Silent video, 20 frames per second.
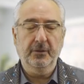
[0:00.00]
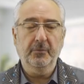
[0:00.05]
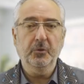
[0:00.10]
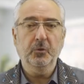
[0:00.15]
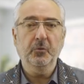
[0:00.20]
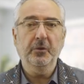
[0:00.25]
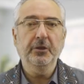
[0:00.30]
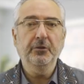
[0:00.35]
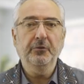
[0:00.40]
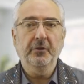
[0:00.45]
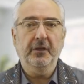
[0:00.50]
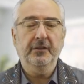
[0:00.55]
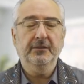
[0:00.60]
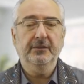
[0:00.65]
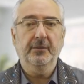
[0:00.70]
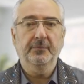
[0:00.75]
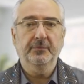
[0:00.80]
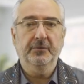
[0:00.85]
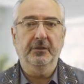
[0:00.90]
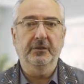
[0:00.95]
Number one, you
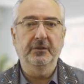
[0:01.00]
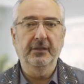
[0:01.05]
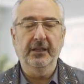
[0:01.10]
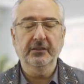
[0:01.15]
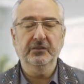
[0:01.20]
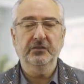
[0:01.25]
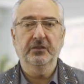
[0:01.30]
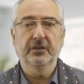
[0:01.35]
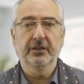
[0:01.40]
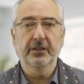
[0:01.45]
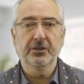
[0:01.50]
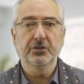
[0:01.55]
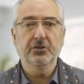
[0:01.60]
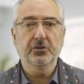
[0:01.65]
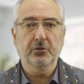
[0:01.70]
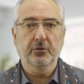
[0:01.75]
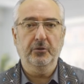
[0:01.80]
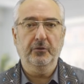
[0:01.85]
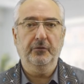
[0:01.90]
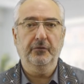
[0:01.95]
accept it. That's the
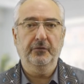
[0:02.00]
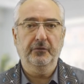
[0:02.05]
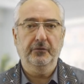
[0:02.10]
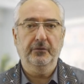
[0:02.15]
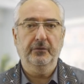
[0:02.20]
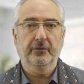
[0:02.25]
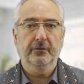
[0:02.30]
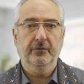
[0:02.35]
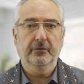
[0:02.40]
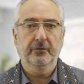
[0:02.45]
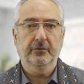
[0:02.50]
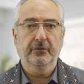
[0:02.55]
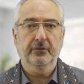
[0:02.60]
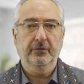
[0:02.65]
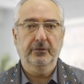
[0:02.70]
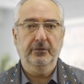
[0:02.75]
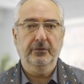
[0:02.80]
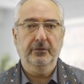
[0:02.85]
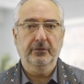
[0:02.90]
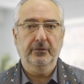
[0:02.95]
nature of
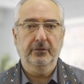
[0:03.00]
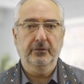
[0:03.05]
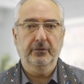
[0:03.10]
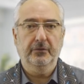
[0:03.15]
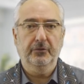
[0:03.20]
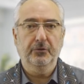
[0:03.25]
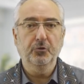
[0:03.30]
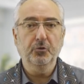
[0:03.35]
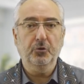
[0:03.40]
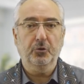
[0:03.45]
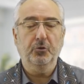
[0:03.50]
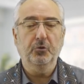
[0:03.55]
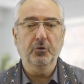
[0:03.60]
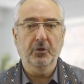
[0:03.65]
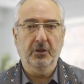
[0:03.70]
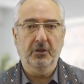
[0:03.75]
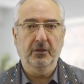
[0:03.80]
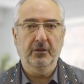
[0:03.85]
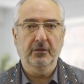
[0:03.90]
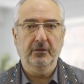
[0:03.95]
your
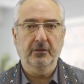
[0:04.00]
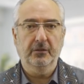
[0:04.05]
role.